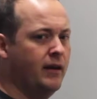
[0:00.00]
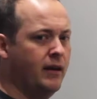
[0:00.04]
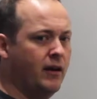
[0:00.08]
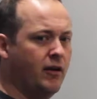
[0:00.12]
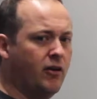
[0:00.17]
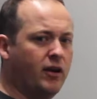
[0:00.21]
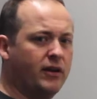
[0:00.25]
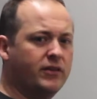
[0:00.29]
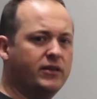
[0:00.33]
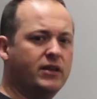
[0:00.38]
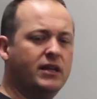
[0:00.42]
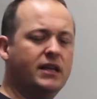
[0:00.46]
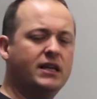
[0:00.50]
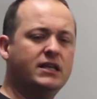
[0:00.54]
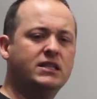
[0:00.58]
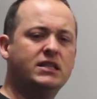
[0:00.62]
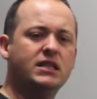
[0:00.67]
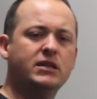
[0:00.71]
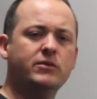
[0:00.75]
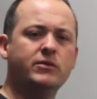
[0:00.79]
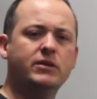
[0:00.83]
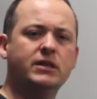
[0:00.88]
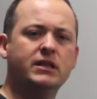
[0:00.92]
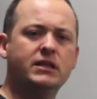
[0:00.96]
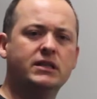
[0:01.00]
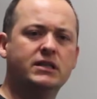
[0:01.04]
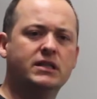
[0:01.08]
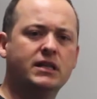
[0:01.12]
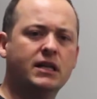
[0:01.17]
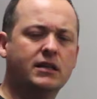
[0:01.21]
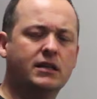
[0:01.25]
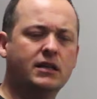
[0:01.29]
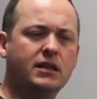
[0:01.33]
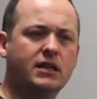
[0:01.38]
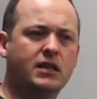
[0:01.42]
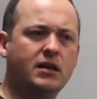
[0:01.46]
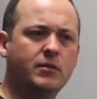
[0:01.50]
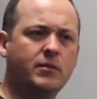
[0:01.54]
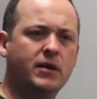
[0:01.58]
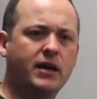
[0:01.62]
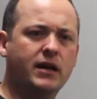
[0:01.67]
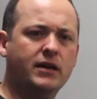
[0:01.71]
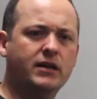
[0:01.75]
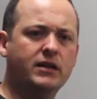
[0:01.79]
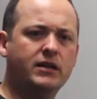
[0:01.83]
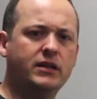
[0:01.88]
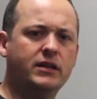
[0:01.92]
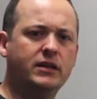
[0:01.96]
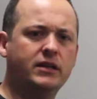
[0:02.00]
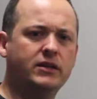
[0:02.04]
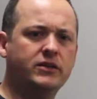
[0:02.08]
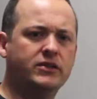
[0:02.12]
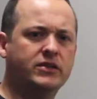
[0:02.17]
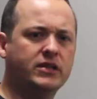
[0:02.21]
All right, the next thing we need to start thinking about is,